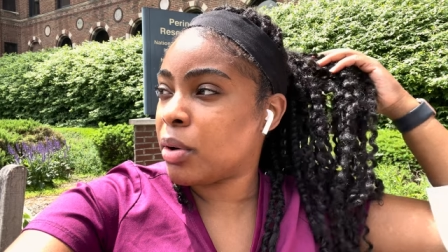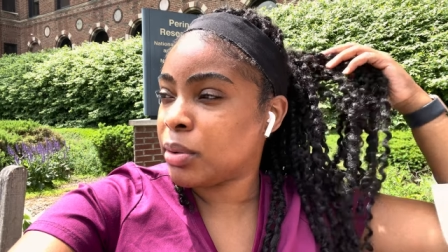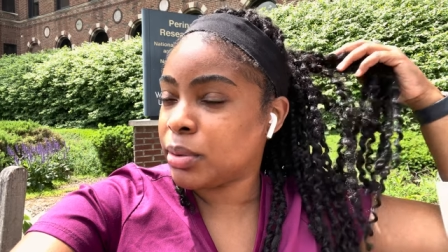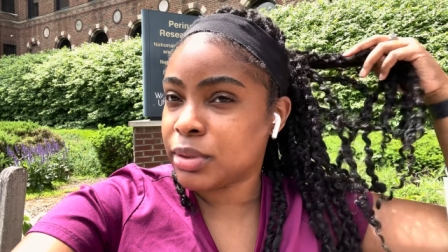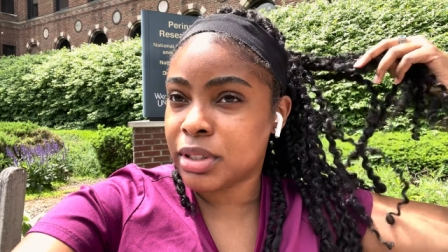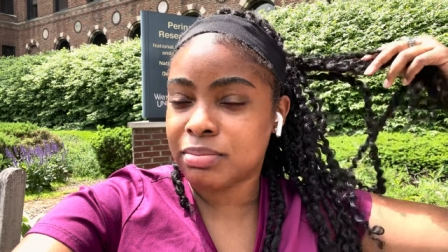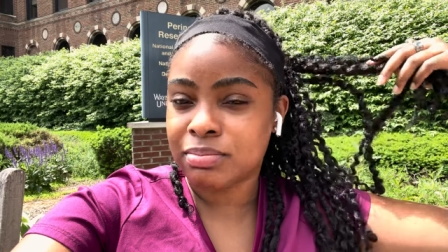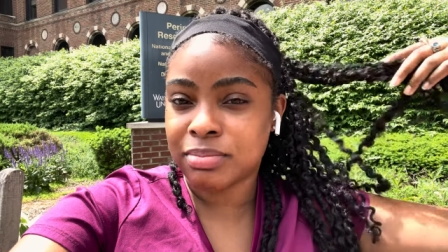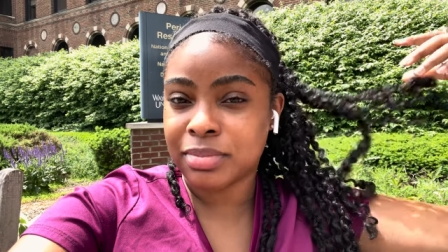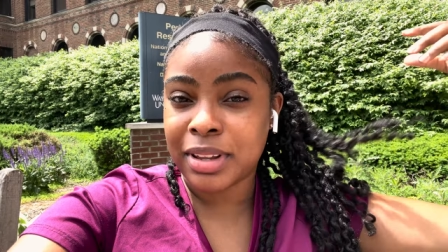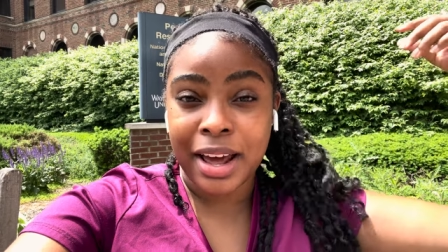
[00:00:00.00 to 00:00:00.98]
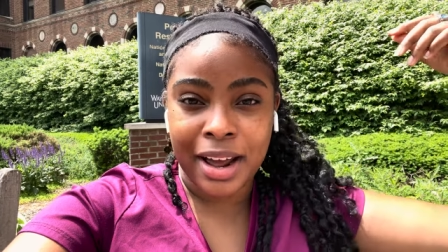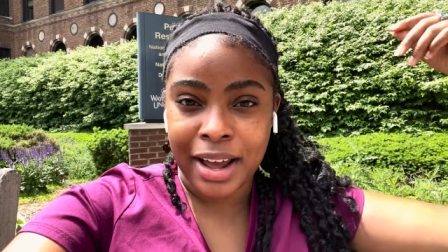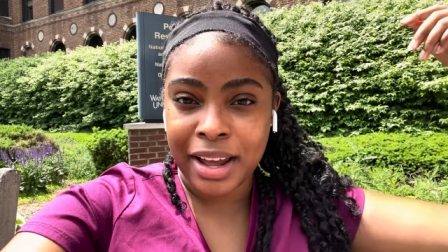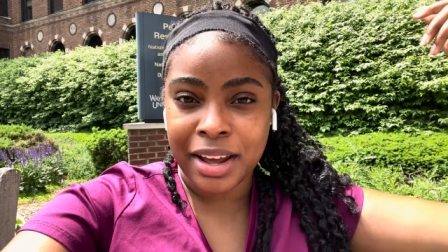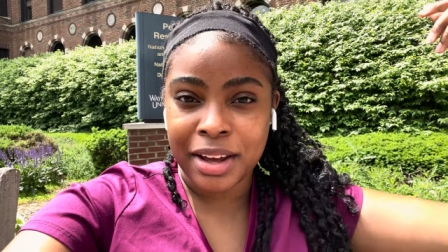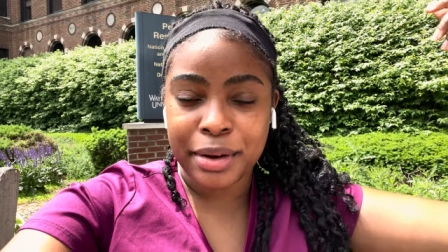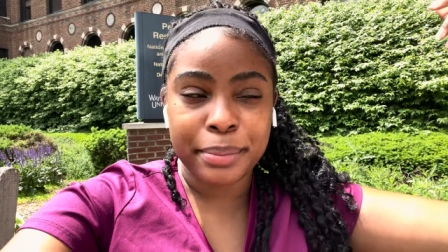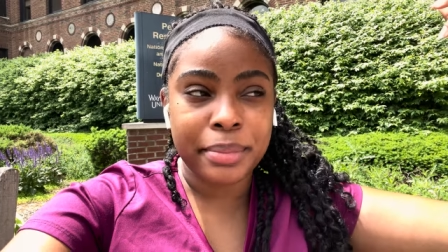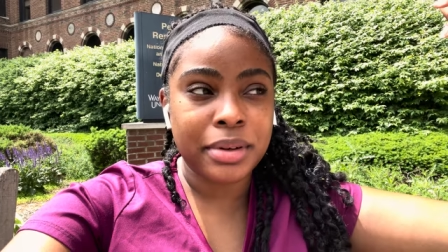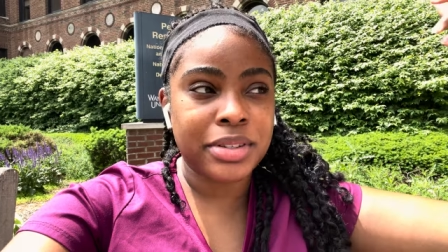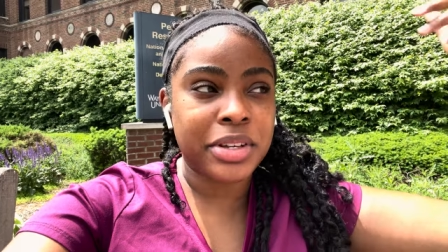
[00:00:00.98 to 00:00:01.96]
old that I
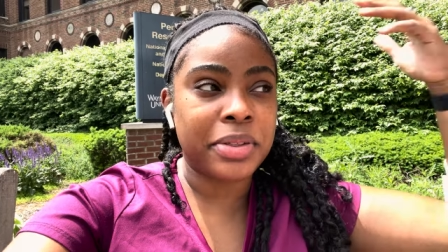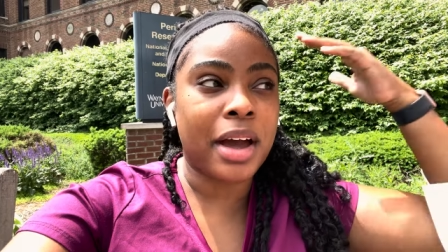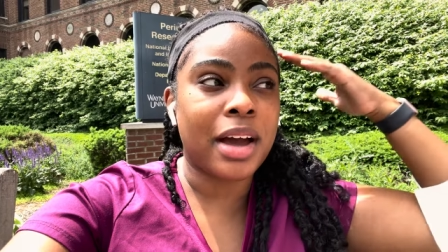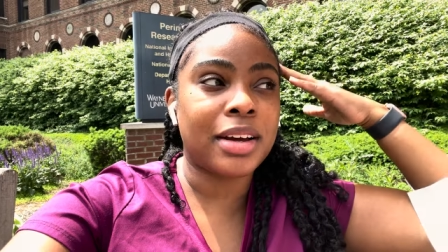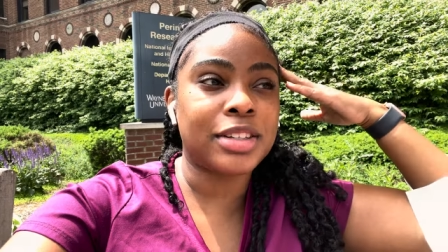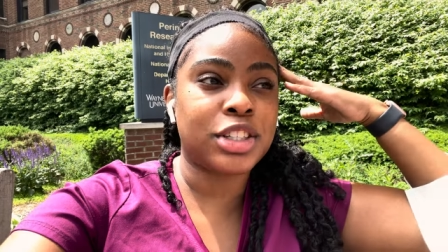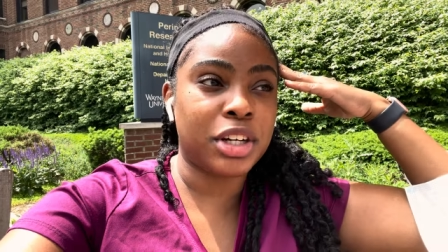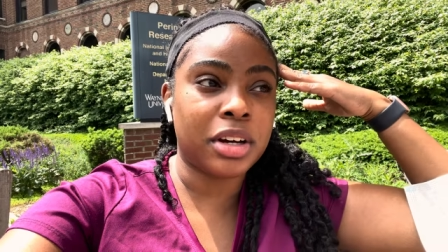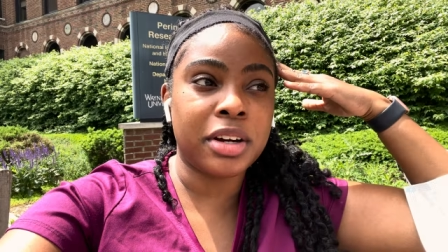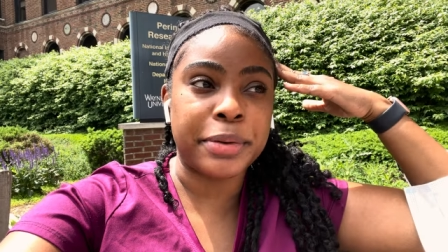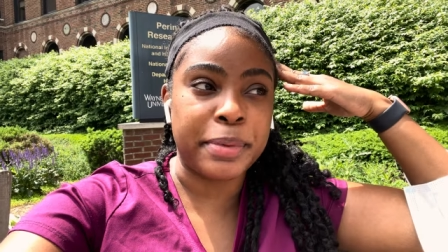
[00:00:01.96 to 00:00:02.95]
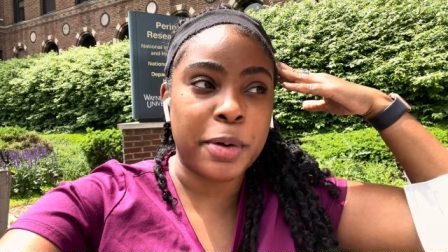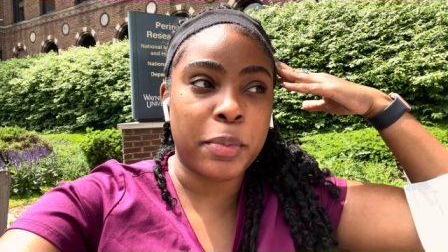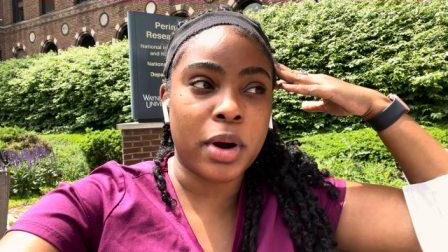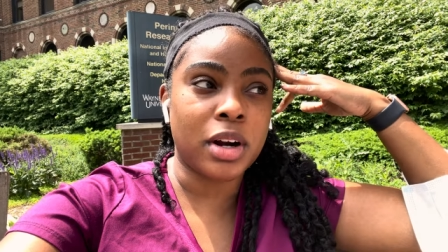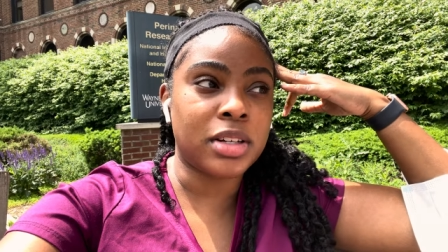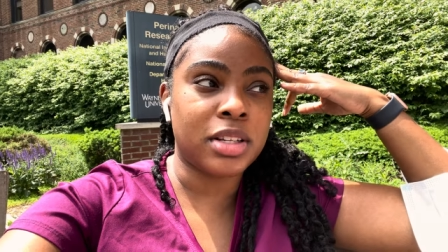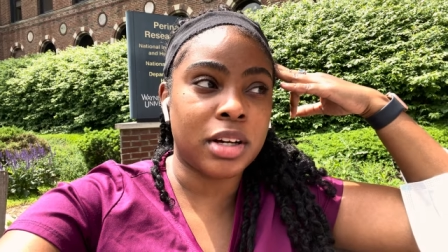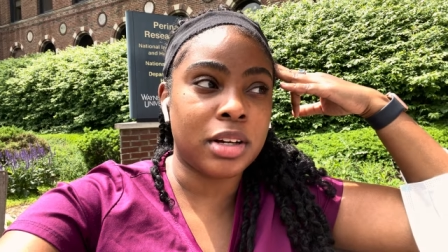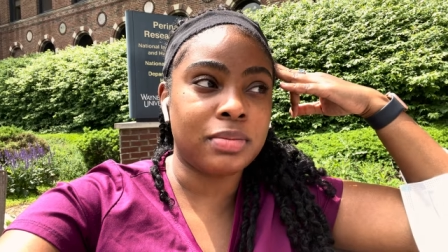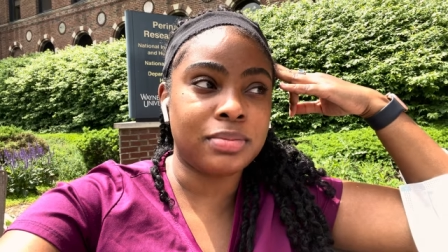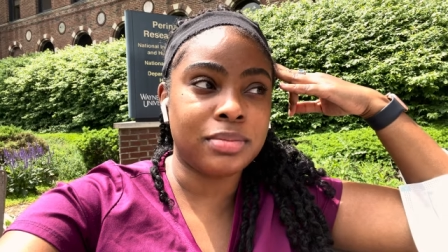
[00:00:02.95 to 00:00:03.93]
am so that she could hook me up with her
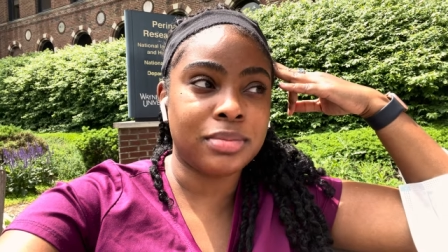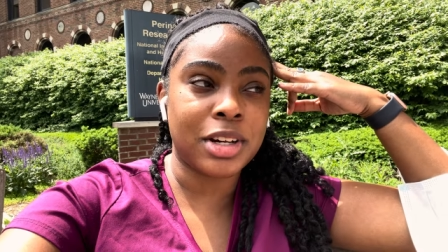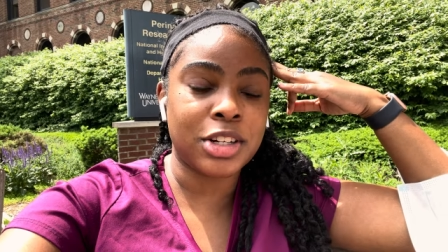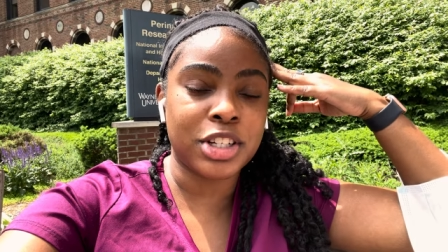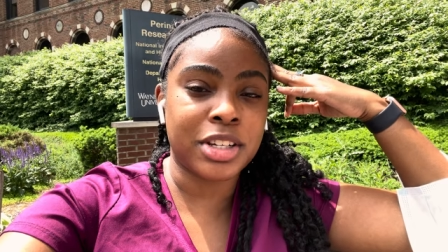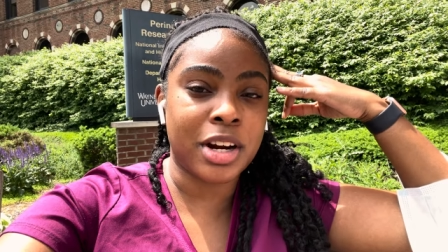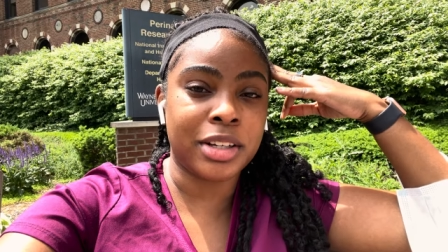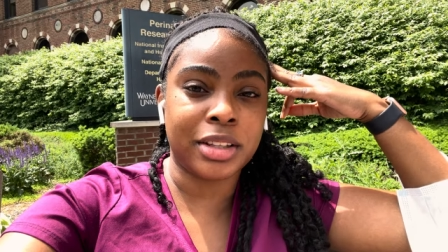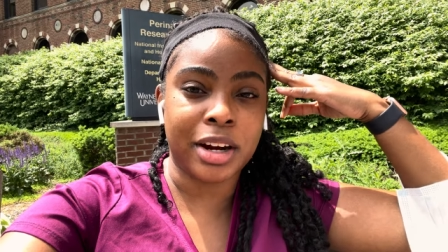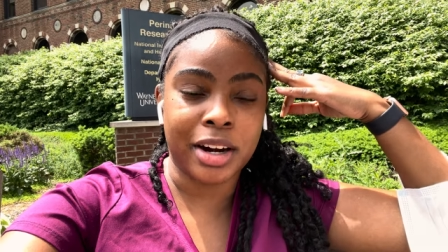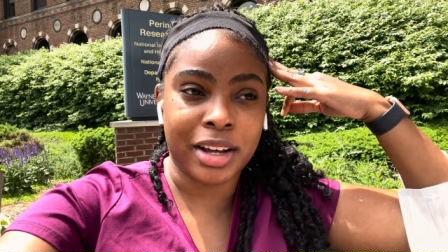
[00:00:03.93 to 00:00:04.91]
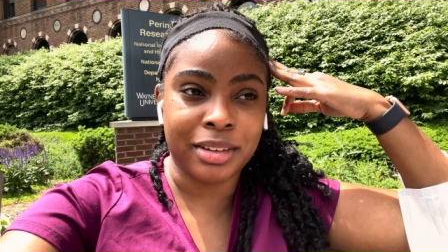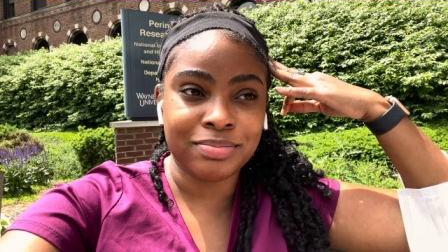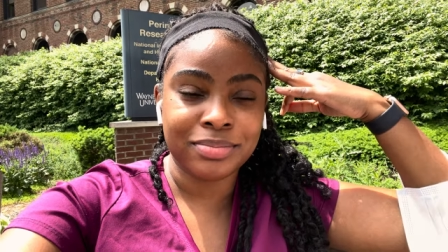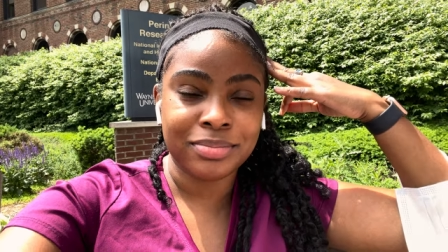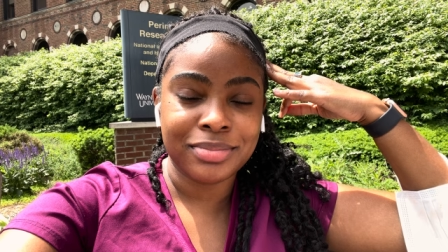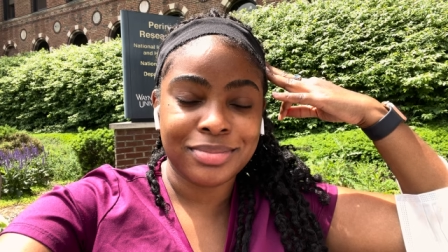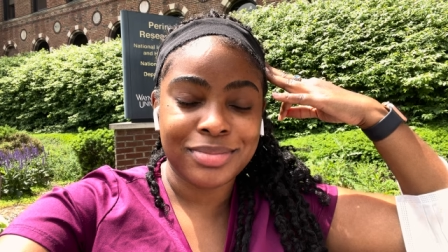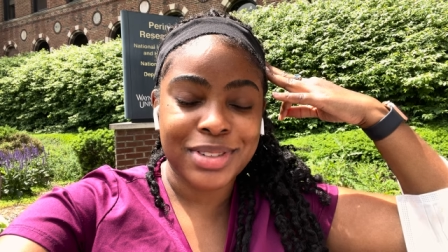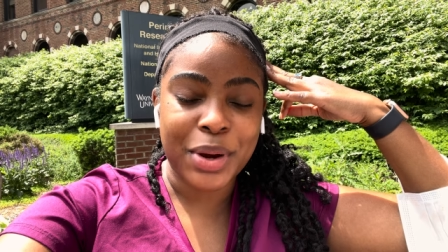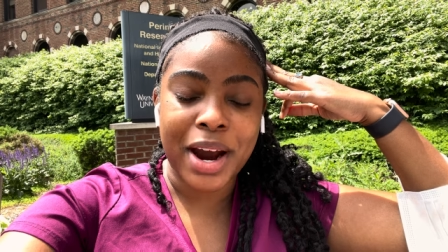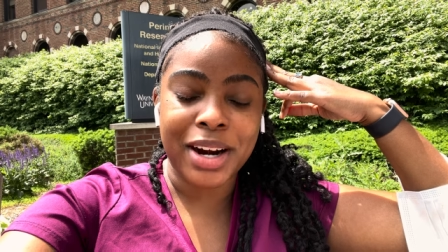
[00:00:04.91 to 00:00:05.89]
son that just turned 30.
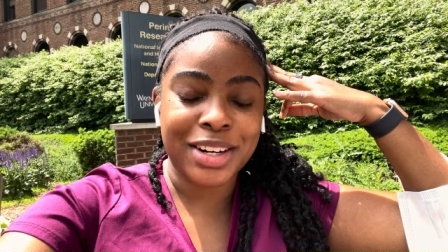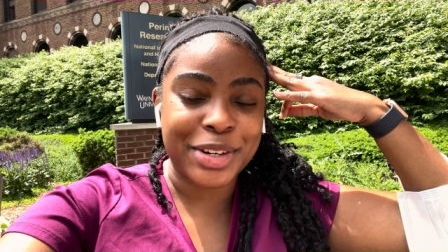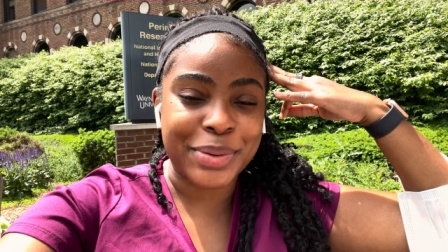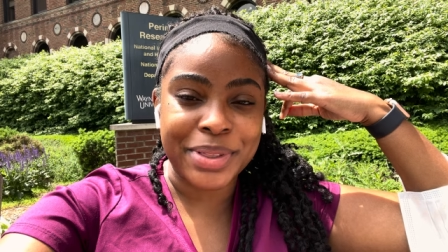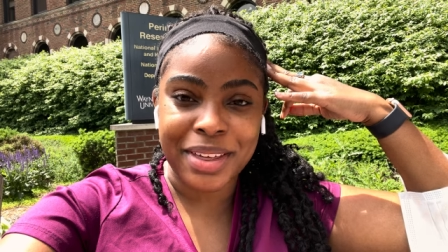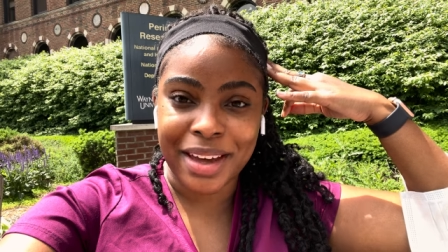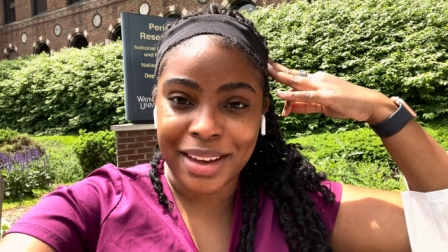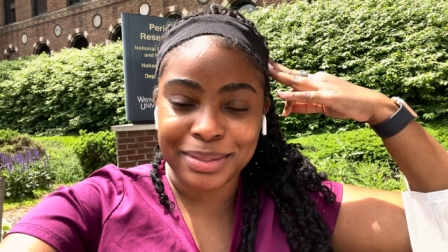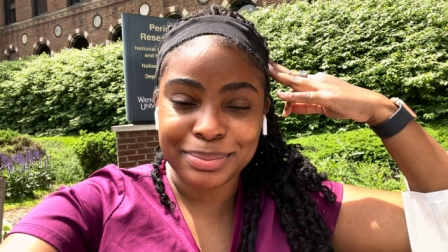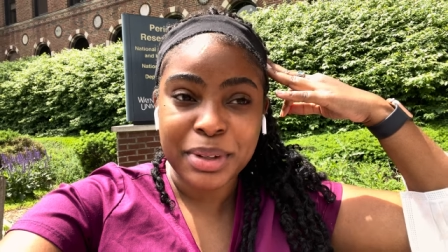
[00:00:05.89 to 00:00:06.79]
So I had to deal with that.